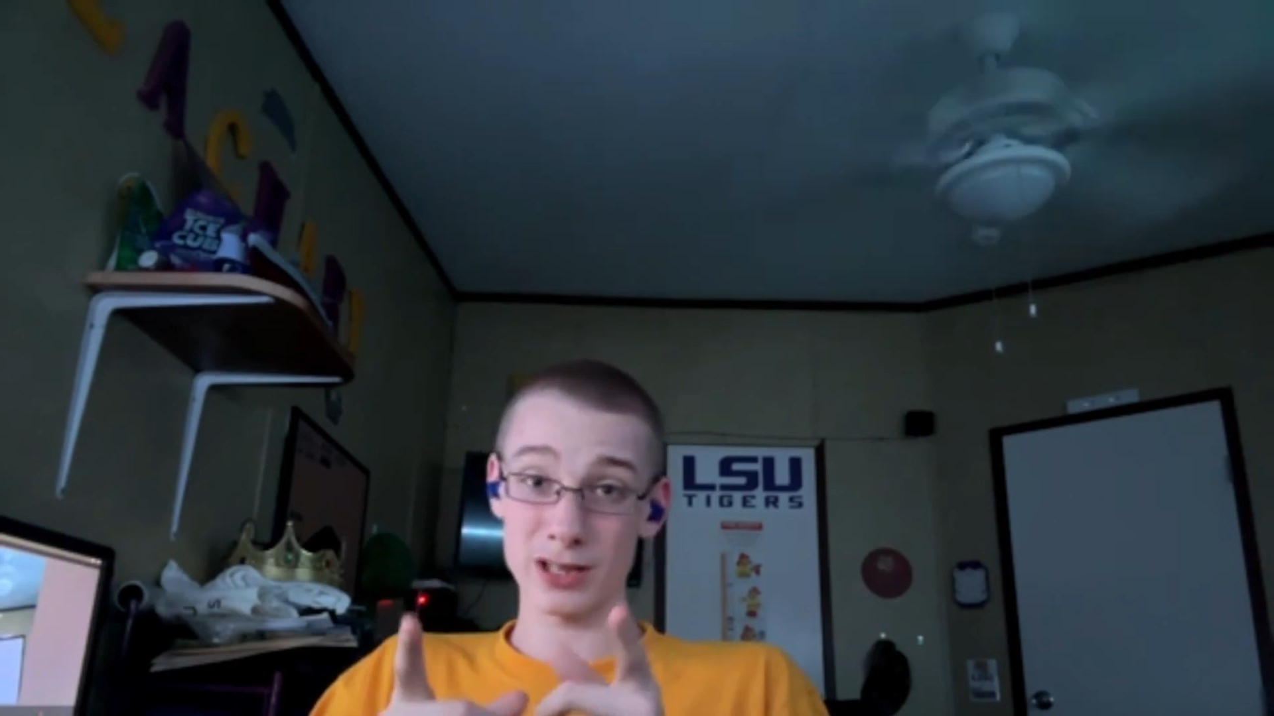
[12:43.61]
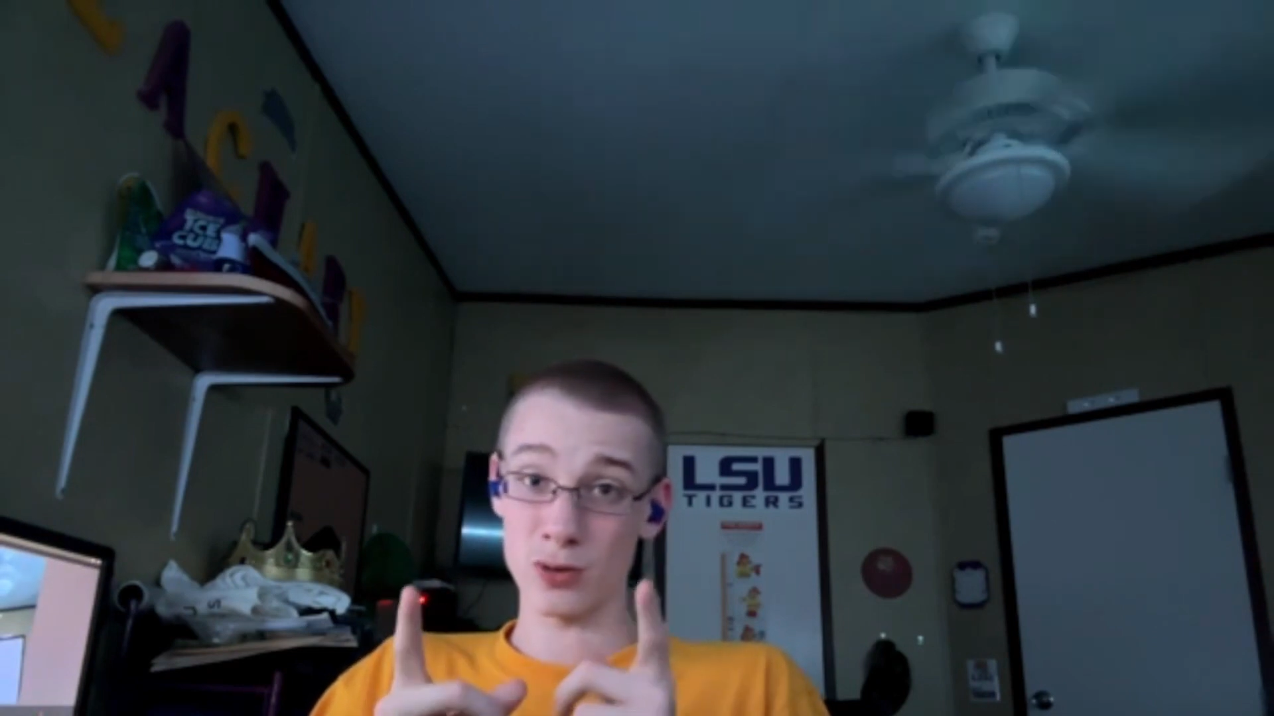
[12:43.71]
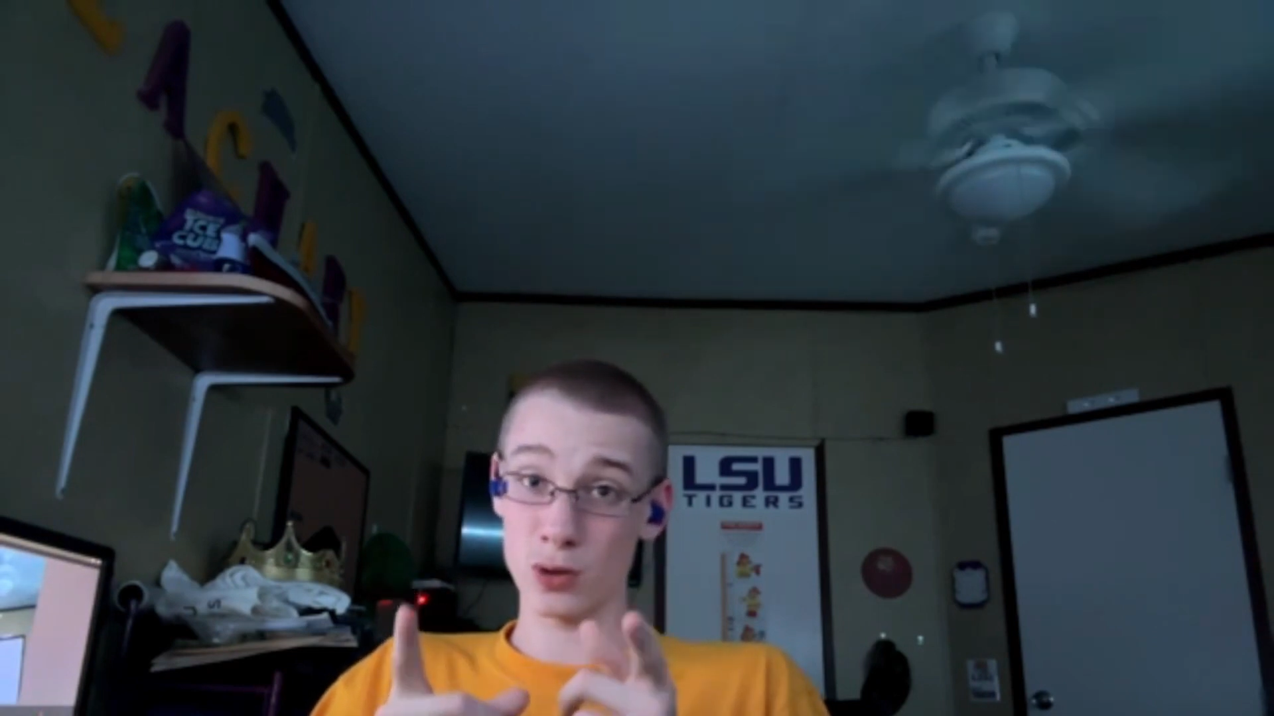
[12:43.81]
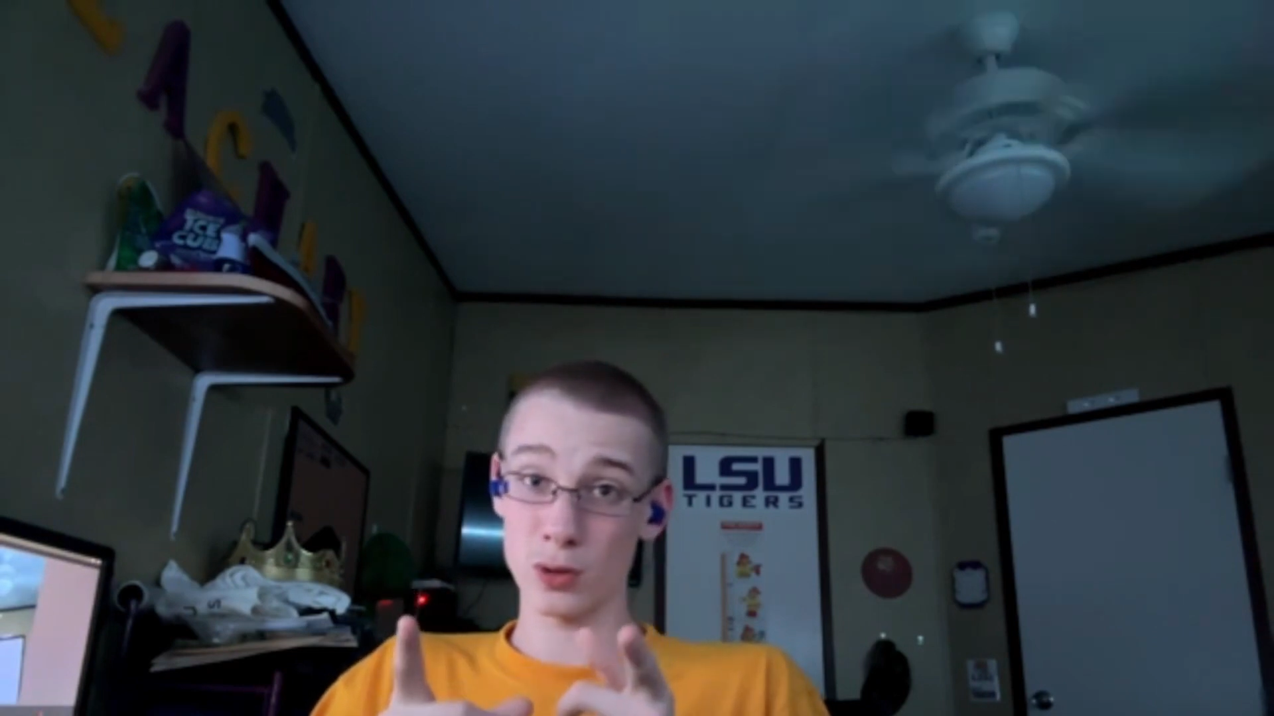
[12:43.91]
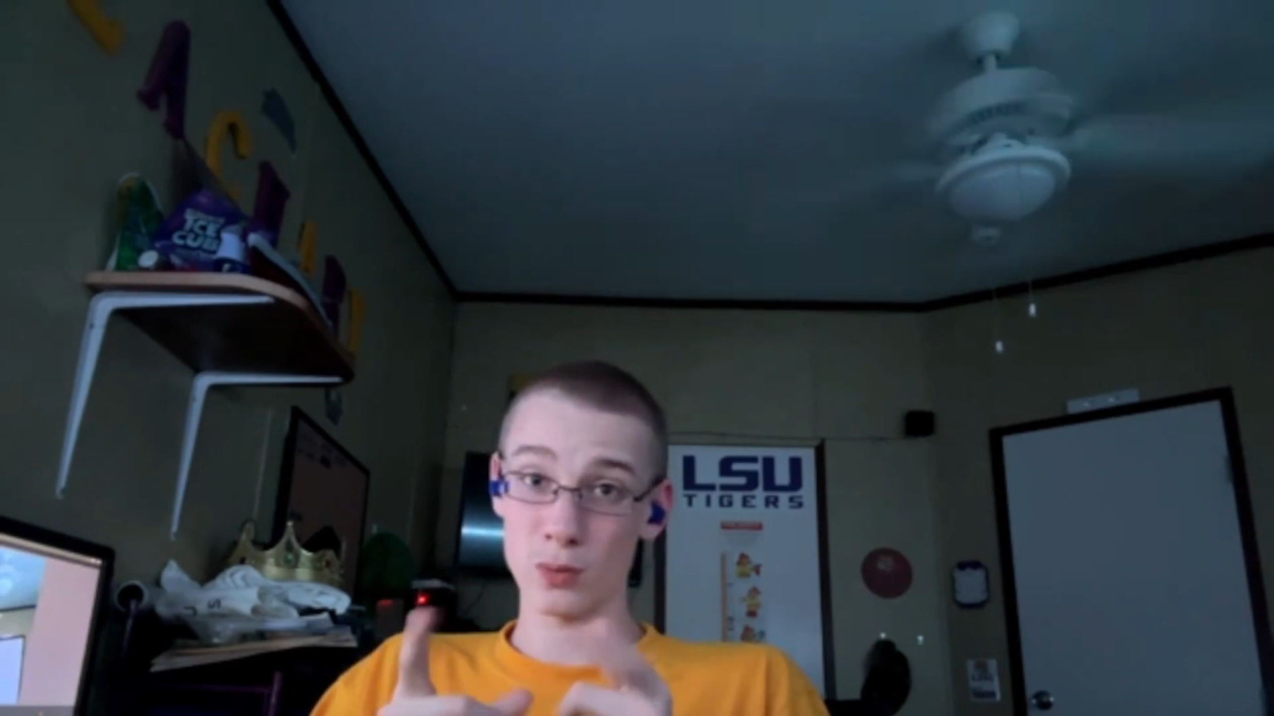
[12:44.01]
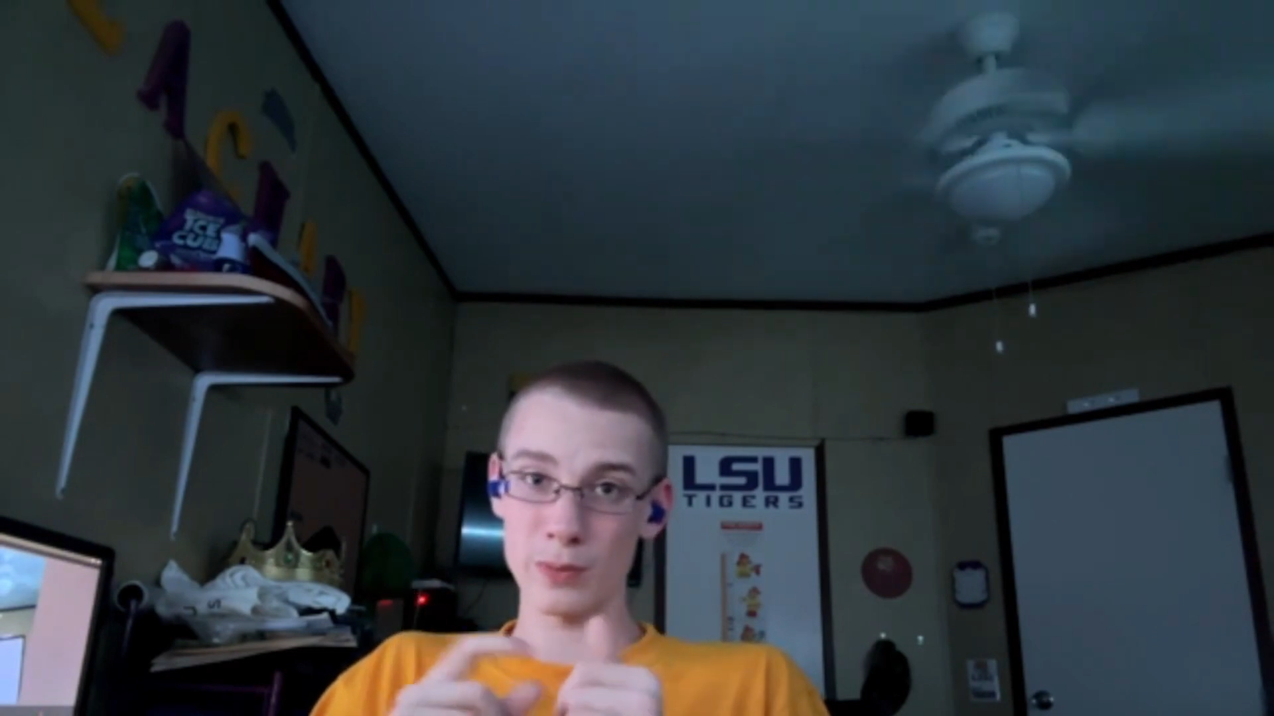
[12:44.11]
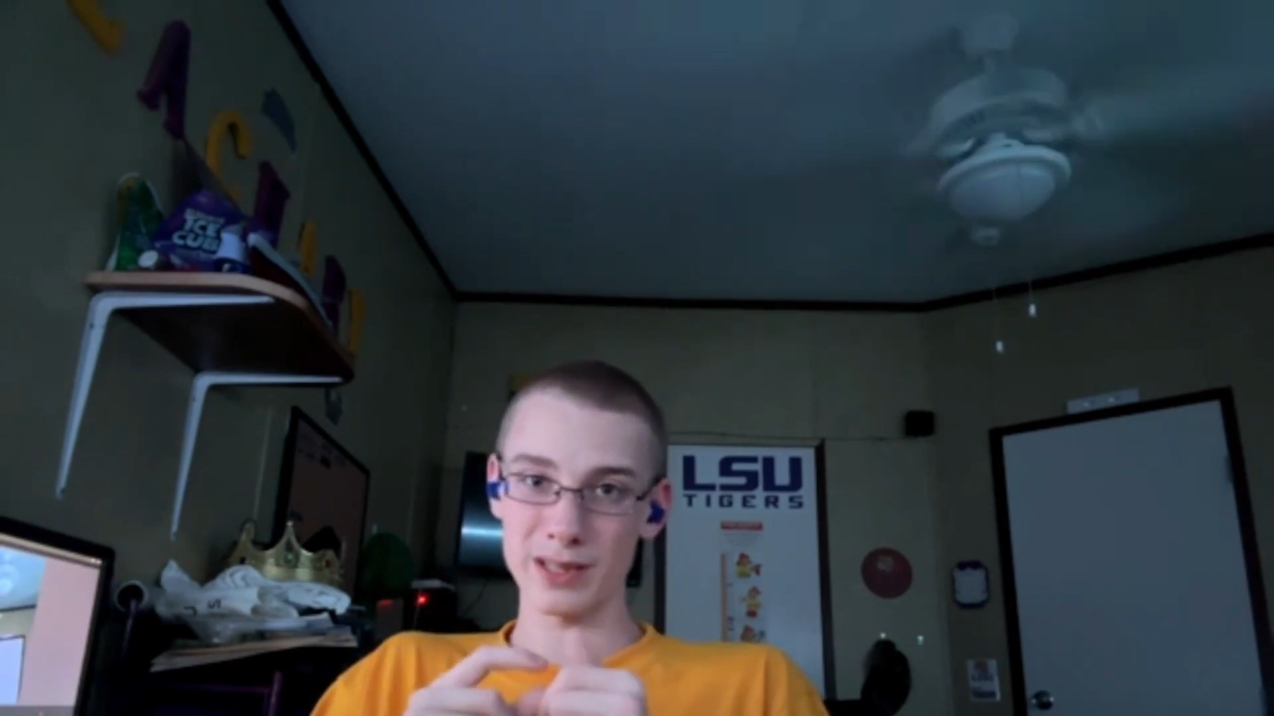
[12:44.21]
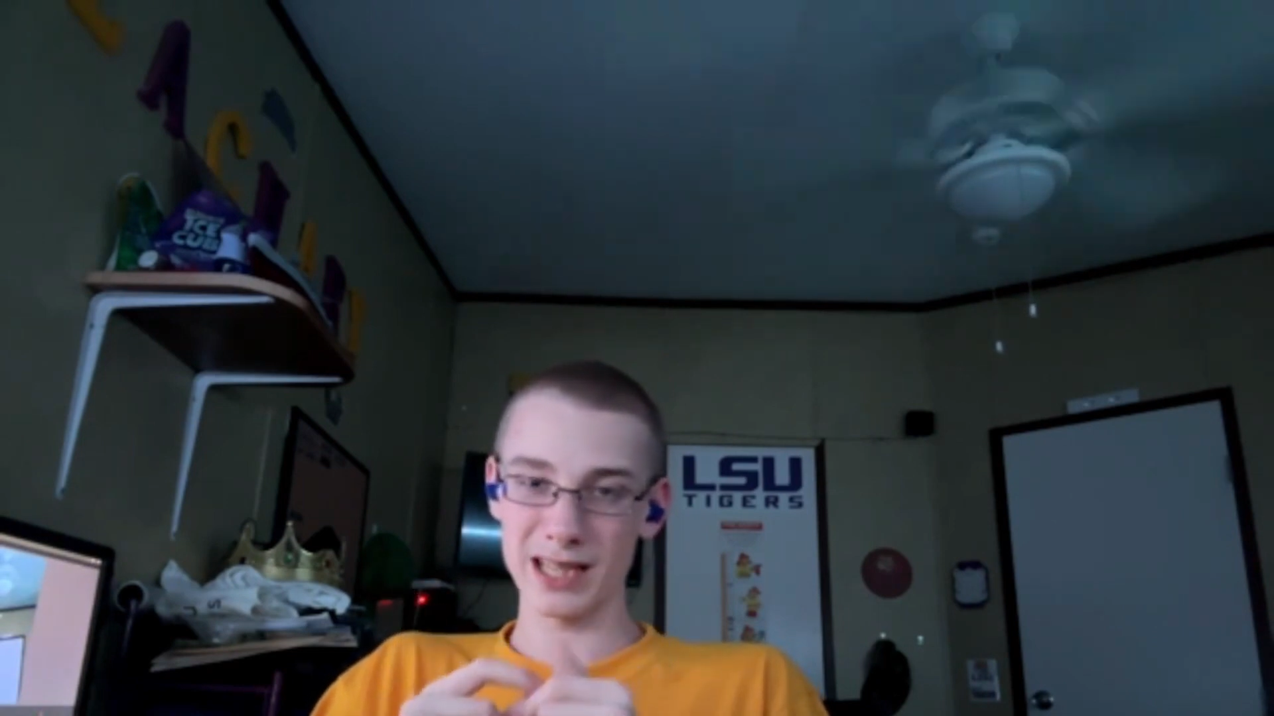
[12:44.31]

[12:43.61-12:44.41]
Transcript: score when we